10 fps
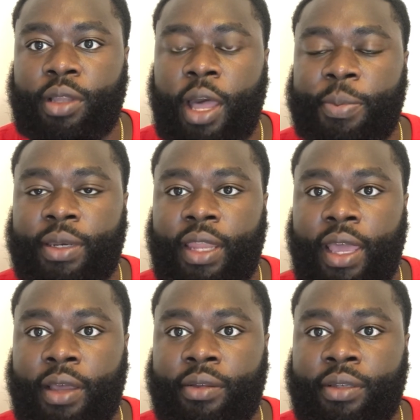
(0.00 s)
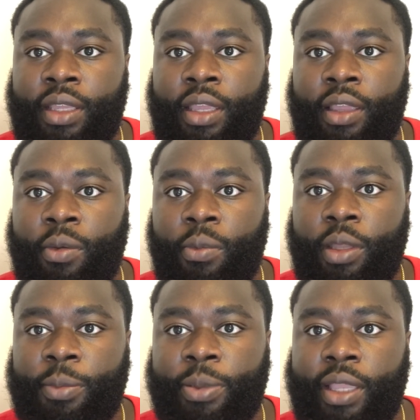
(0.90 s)
up and down.
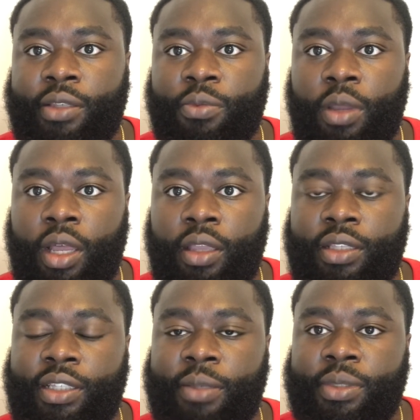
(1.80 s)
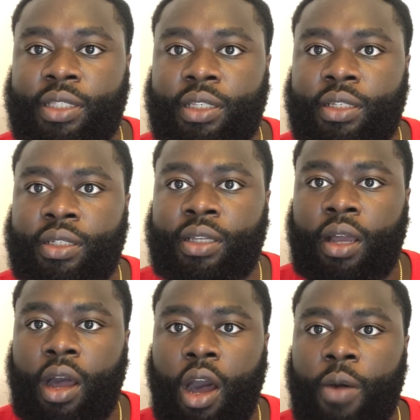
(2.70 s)
When he plays well, he seems to
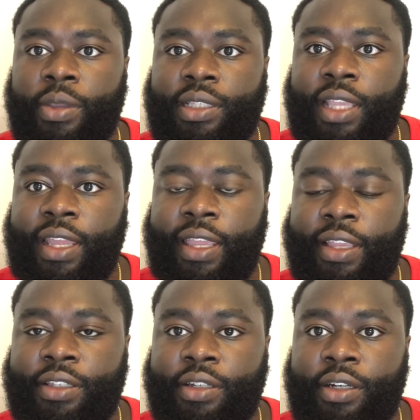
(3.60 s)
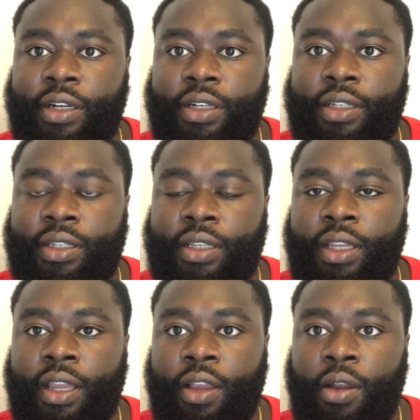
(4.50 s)
always get injured
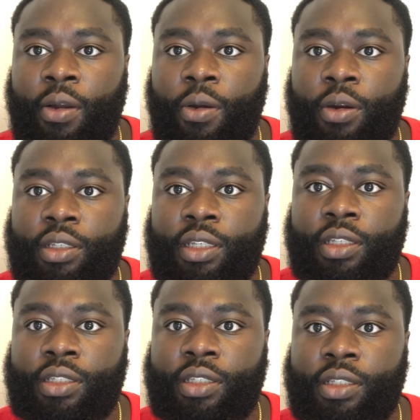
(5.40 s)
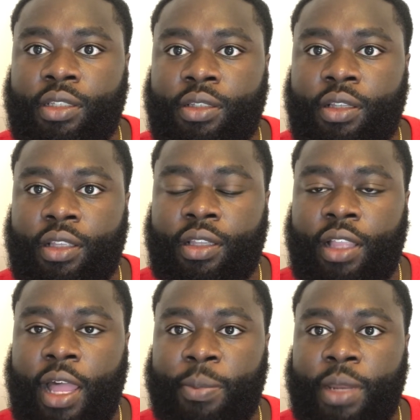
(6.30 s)
or just
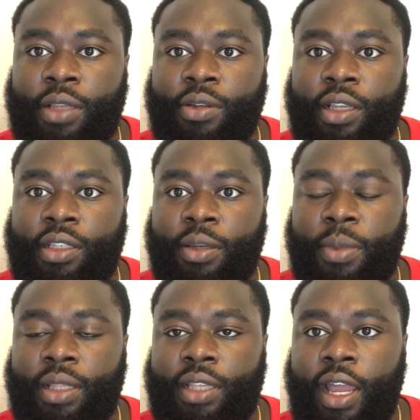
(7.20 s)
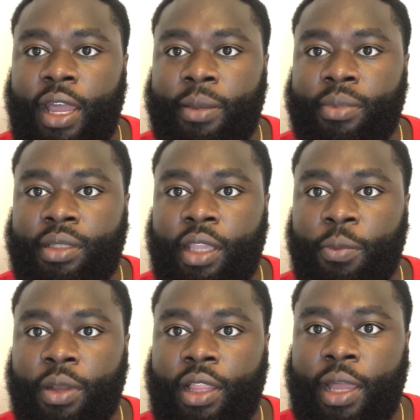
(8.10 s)
Klopp not trusting him at times. And
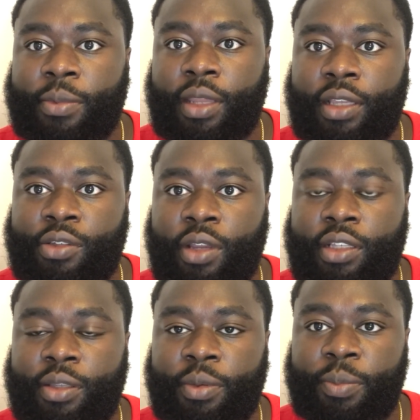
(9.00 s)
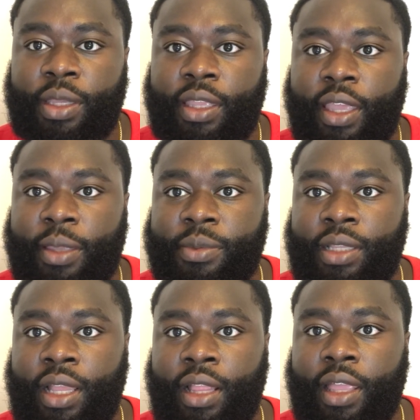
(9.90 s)
when Klopp does trust him in big games,
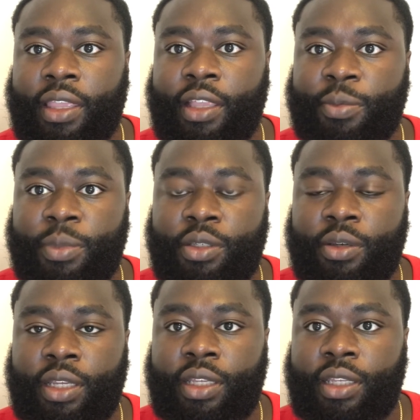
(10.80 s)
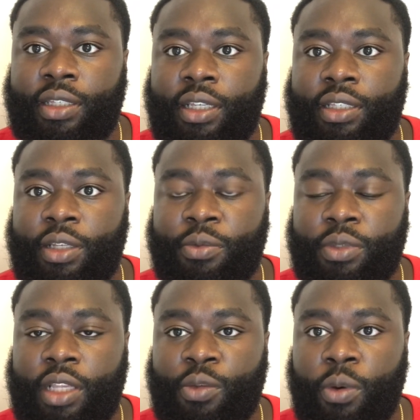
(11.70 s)
like against Madrid, it just
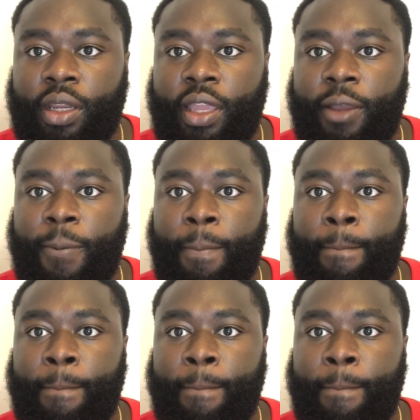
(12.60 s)
doesn't work out.